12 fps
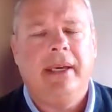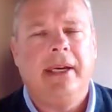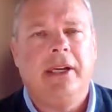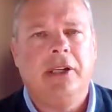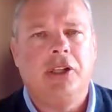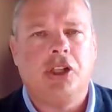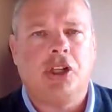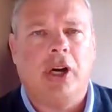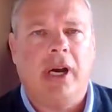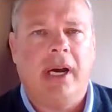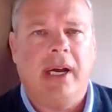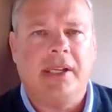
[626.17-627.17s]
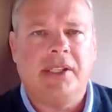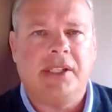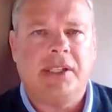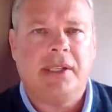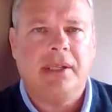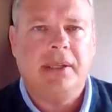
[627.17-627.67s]
and
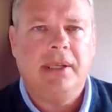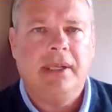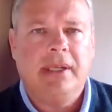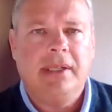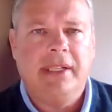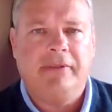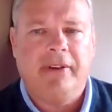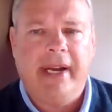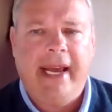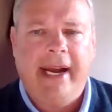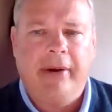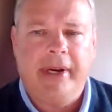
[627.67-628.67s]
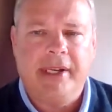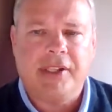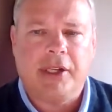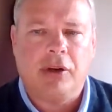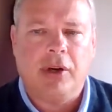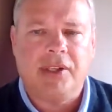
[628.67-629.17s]
contrast different
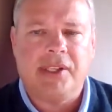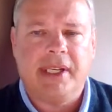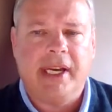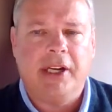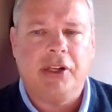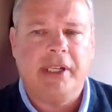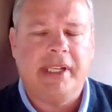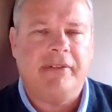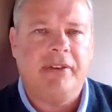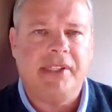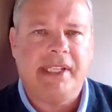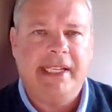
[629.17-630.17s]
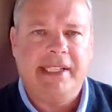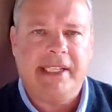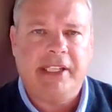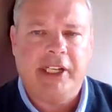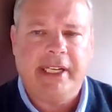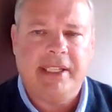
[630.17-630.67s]
areas across the country, different
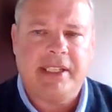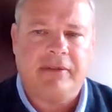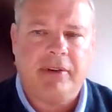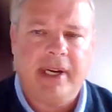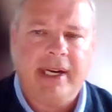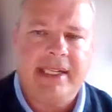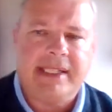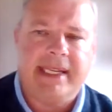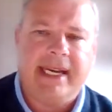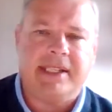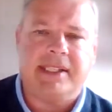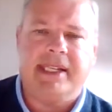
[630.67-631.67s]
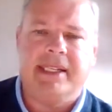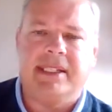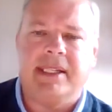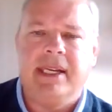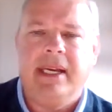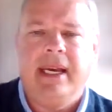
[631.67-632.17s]
CCGs, different
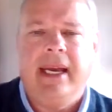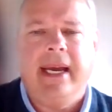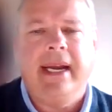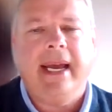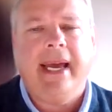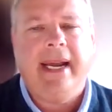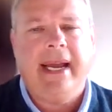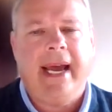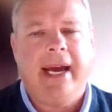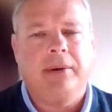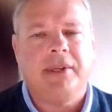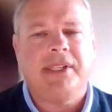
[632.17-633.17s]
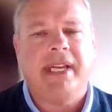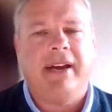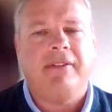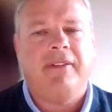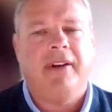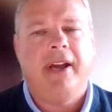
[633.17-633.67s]
ICSs, and how does
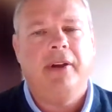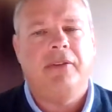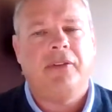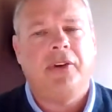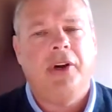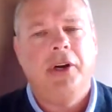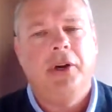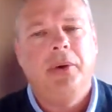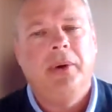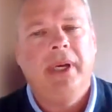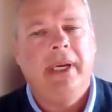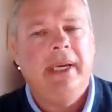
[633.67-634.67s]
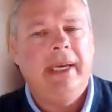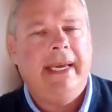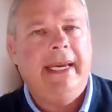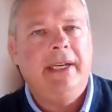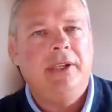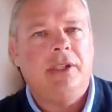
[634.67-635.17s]
that flow through
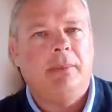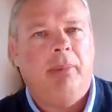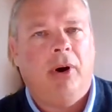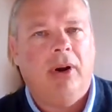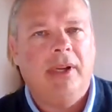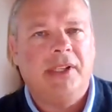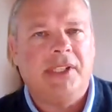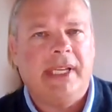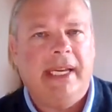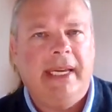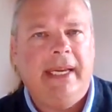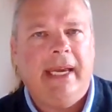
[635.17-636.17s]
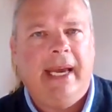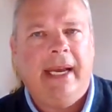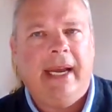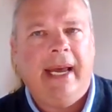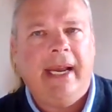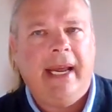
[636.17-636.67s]
into policy
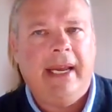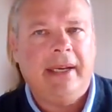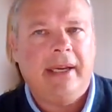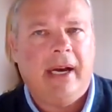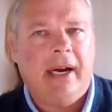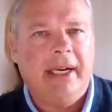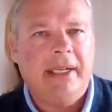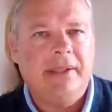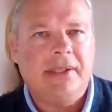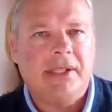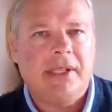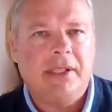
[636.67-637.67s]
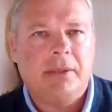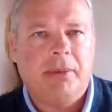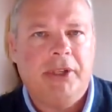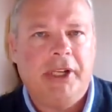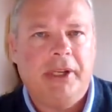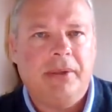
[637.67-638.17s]
and guidance that's
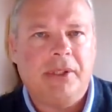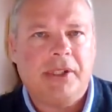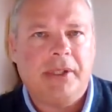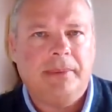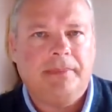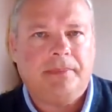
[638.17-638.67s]
produced?